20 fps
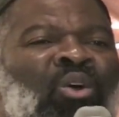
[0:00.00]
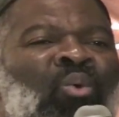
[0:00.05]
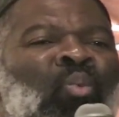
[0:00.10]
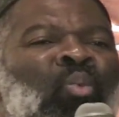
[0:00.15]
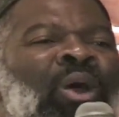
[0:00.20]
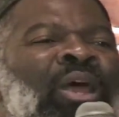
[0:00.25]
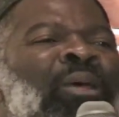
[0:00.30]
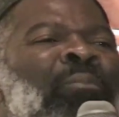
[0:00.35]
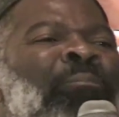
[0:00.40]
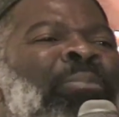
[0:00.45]

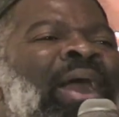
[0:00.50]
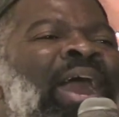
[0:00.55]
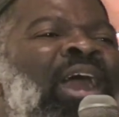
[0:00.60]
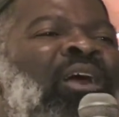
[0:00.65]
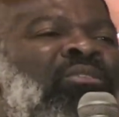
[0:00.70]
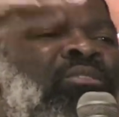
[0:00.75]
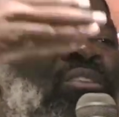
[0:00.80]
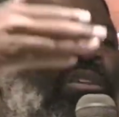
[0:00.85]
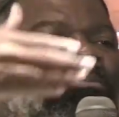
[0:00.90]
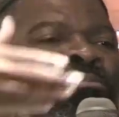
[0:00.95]
What
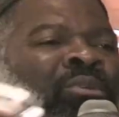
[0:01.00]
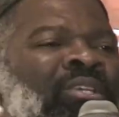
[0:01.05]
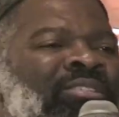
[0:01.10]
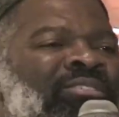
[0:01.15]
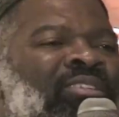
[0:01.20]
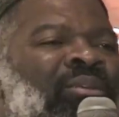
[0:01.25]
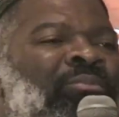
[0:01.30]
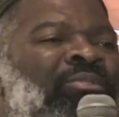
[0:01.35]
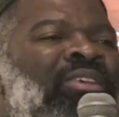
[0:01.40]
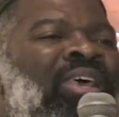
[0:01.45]
about the
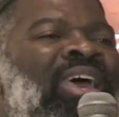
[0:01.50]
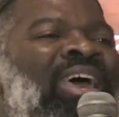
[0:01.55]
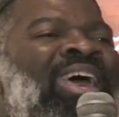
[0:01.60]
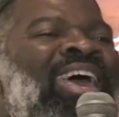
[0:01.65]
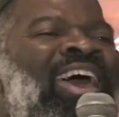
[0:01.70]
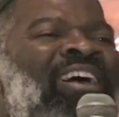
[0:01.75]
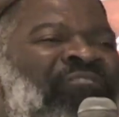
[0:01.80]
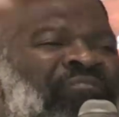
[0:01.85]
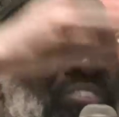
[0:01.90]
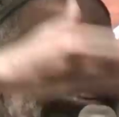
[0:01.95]
Muslims
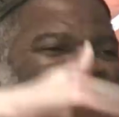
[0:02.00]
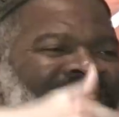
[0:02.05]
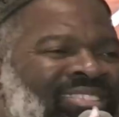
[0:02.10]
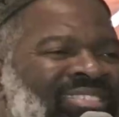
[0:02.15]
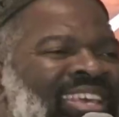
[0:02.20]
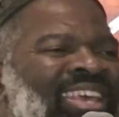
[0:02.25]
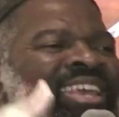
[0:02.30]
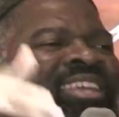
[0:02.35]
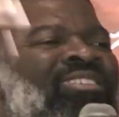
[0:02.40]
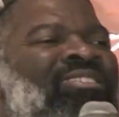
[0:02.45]
ever
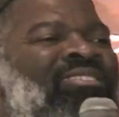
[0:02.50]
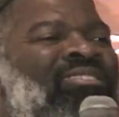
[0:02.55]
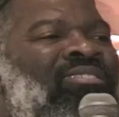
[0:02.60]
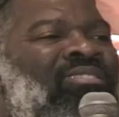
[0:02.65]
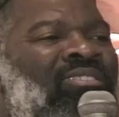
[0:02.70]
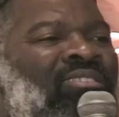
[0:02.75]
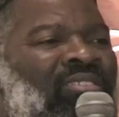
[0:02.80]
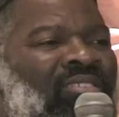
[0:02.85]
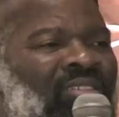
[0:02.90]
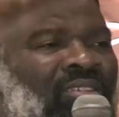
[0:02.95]
since
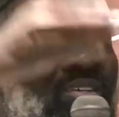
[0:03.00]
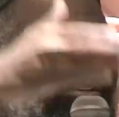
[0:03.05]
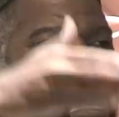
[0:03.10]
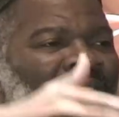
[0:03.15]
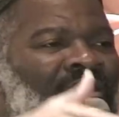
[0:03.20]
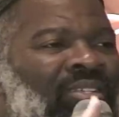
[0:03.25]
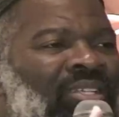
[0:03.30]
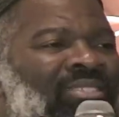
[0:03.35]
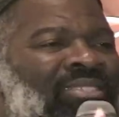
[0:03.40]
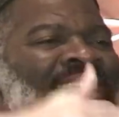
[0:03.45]

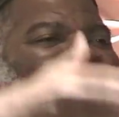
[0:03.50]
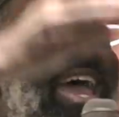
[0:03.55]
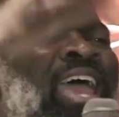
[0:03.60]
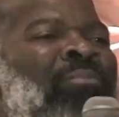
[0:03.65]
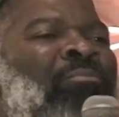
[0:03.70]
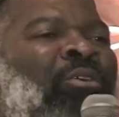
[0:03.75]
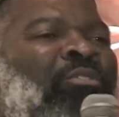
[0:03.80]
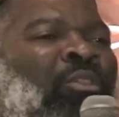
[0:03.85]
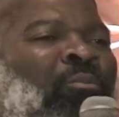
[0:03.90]
the time of